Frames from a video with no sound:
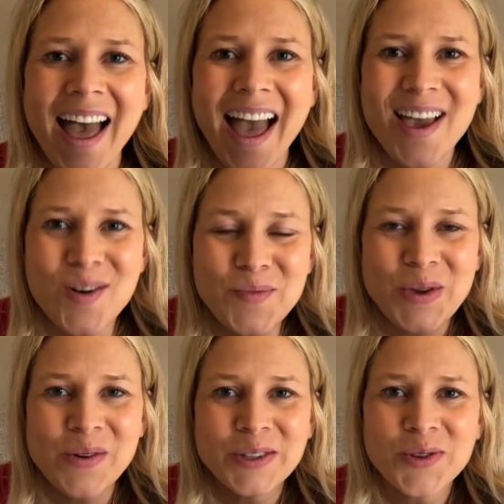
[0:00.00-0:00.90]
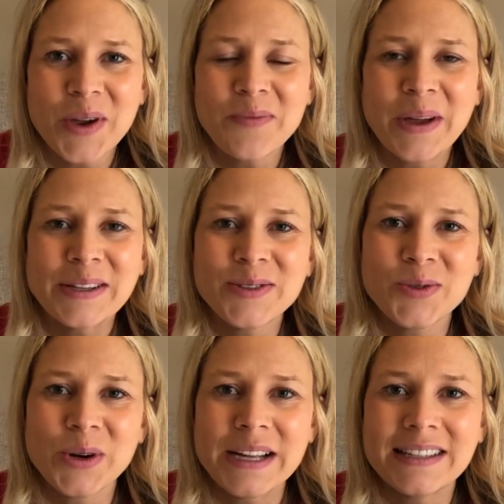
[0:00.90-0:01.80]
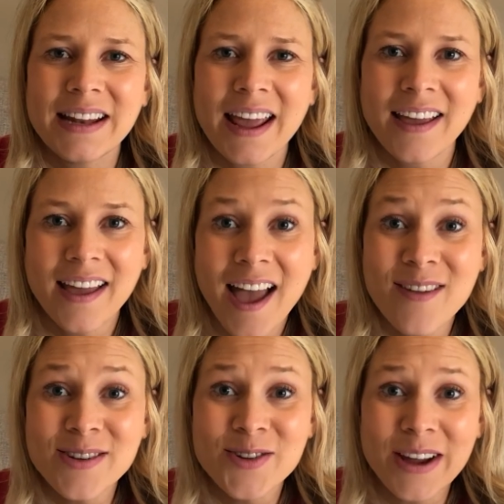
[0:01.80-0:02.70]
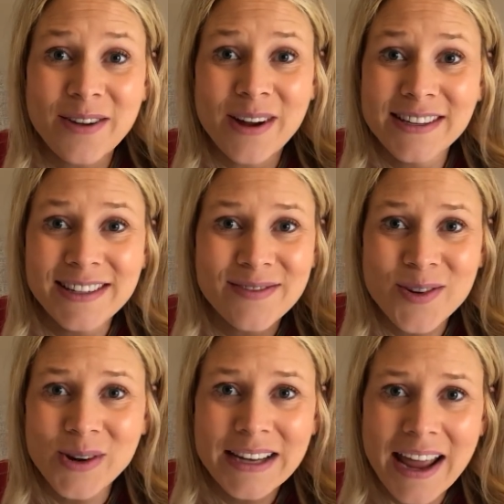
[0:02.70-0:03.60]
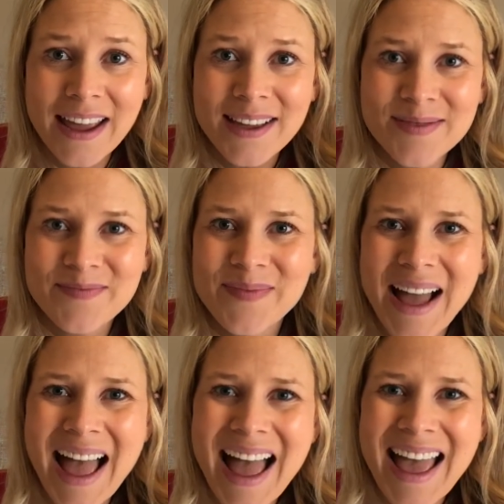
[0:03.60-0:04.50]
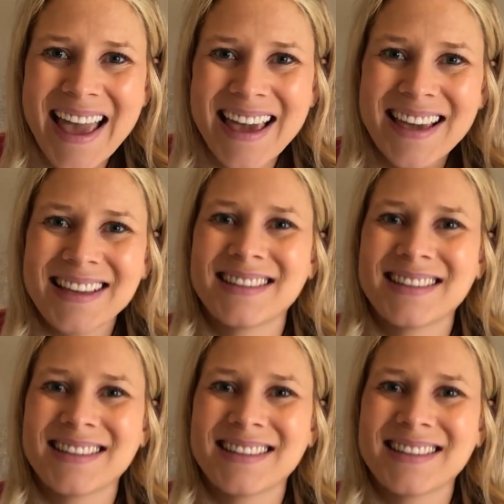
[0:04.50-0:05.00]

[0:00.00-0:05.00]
I hope you enjoyed my story today. Have a great rest of your day. Bye.